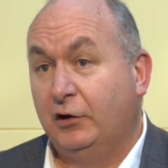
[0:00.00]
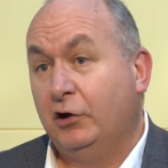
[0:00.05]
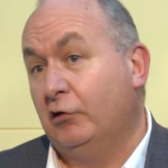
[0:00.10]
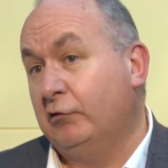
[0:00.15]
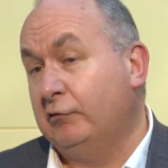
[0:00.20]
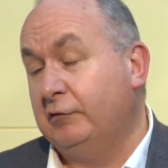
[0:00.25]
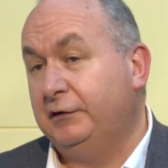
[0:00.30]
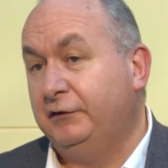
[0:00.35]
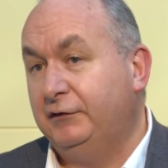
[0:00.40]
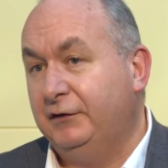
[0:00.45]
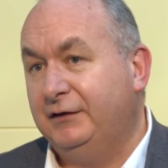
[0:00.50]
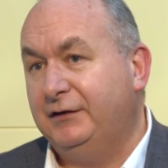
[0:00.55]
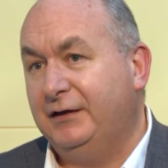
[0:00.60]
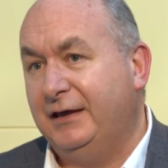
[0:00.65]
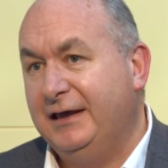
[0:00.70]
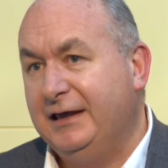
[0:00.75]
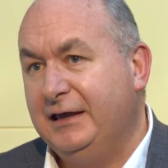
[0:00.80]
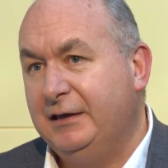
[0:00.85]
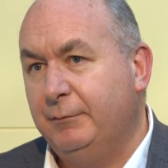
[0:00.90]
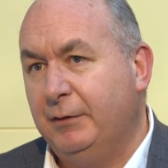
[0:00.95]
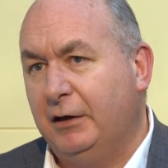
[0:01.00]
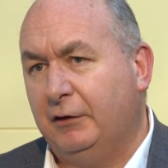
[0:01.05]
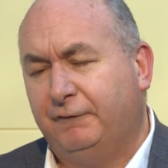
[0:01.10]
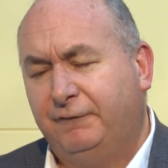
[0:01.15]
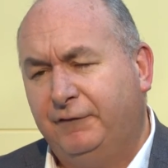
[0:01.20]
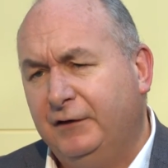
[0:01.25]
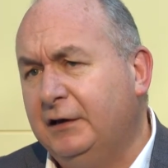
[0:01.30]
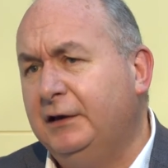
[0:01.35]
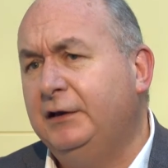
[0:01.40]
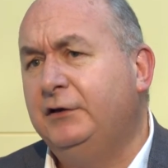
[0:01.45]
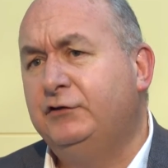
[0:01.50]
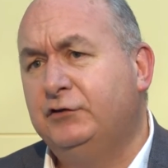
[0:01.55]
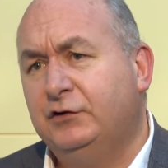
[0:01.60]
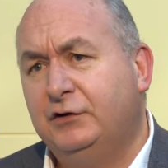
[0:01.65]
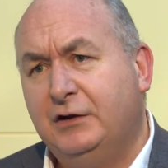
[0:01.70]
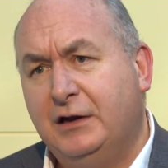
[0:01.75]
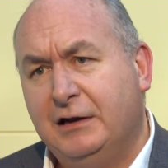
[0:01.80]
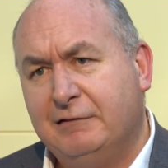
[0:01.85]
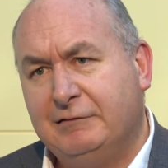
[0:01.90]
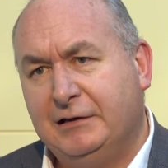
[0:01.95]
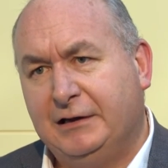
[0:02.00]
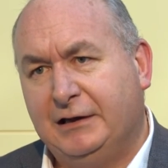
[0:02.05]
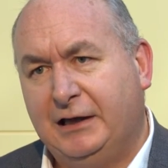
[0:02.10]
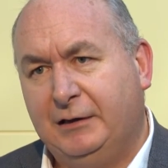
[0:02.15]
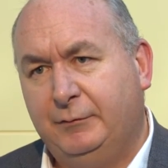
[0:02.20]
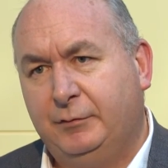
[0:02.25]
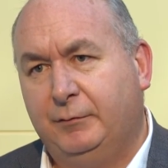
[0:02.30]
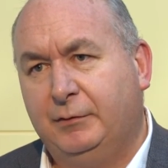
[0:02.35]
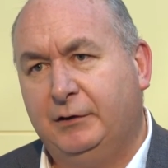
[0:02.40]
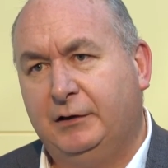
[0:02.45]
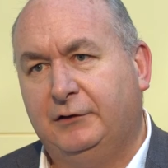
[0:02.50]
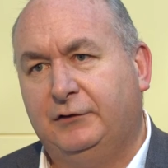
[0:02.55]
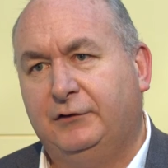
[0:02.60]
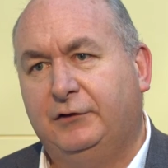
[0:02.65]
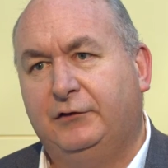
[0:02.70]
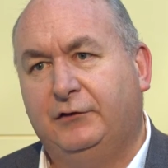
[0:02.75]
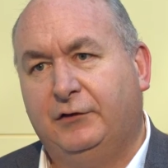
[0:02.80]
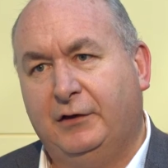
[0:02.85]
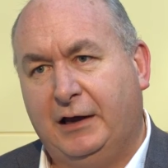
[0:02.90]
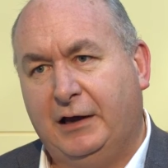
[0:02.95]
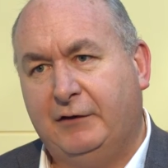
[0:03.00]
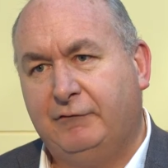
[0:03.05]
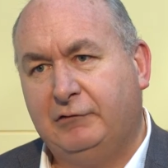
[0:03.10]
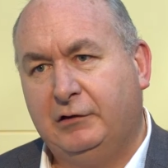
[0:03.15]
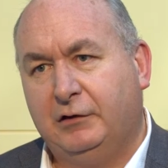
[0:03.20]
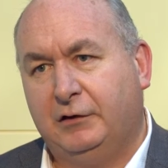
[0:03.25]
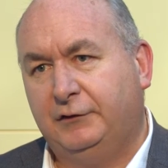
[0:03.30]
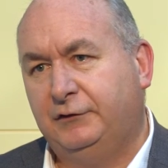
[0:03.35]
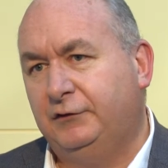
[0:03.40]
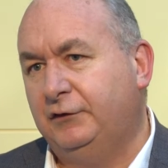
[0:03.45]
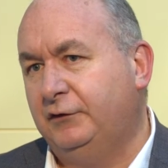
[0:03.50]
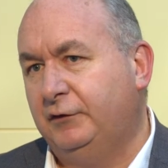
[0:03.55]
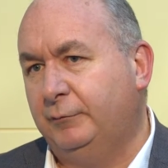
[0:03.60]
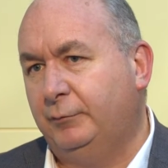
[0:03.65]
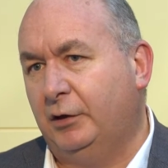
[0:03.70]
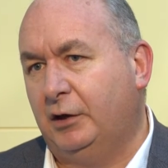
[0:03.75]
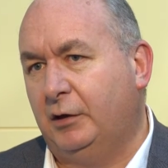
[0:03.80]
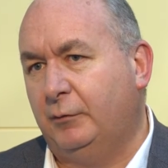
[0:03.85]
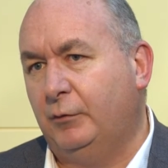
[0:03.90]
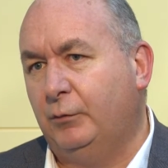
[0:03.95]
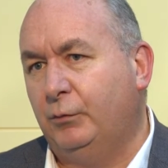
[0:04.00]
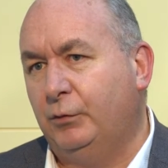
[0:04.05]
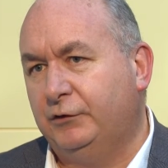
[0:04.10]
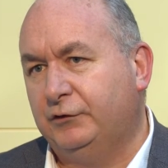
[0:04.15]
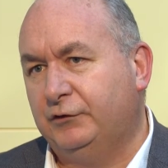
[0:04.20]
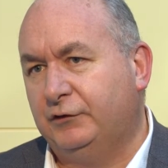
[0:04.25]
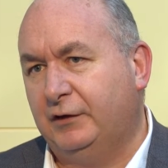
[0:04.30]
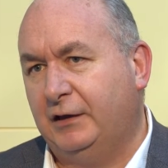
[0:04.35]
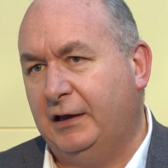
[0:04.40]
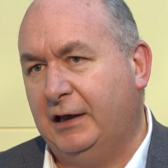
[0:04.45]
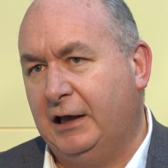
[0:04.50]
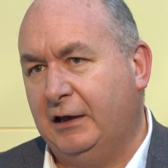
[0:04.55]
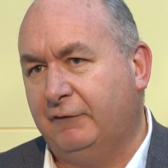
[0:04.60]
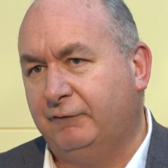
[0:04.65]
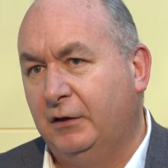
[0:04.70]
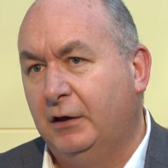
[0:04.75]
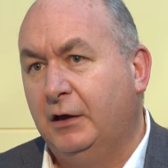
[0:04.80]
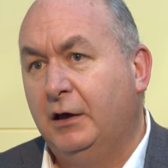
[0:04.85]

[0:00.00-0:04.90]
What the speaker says: or indeed email, fairly generic capabilities that every IT department wish to have.